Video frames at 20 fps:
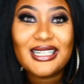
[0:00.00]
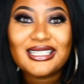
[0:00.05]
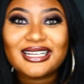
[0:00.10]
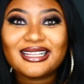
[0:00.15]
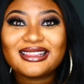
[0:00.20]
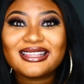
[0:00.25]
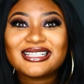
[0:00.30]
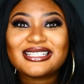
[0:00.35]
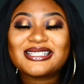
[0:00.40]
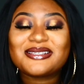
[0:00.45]
I
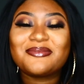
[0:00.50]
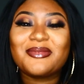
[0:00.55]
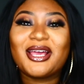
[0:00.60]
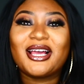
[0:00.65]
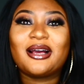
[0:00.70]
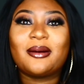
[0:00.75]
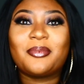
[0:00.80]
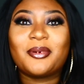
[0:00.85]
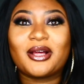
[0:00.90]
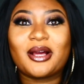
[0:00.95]
did this
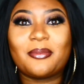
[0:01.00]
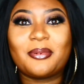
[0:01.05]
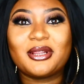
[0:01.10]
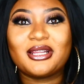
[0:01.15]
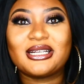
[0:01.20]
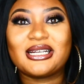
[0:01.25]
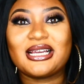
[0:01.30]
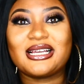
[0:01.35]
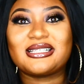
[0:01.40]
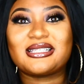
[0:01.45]
makeup a
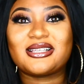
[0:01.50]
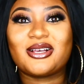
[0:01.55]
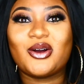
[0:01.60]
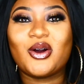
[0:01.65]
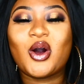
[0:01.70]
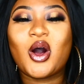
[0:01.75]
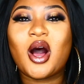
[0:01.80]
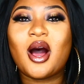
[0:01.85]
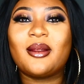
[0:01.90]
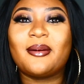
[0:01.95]
couple of days
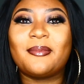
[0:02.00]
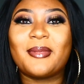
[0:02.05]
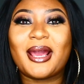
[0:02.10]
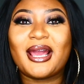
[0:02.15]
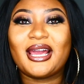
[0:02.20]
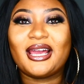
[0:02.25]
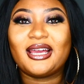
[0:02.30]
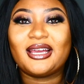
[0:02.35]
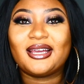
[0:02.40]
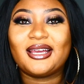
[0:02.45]
ago on
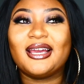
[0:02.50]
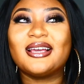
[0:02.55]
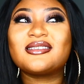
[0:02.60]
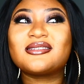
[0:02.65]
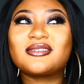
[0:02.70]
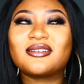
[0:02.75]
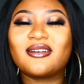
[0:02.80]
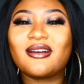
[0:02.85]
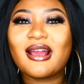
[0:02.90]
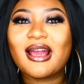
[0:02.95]
my
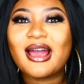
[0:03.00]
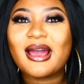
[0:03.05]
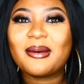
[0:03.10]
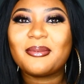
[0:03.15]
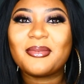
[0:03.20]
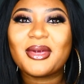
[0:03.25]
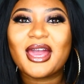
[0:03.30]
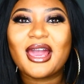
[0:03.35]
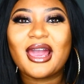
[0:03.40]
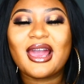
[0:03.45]

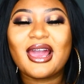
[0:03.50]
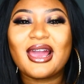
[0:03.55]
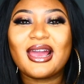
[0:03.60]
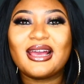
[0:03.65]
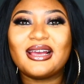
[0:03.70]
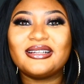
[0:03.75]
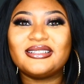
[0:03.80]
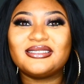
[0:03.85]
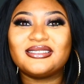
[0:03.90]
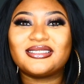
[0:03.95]
Instagram,
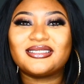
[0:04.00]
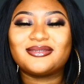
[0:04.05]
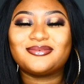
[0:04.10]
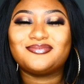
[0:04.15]
and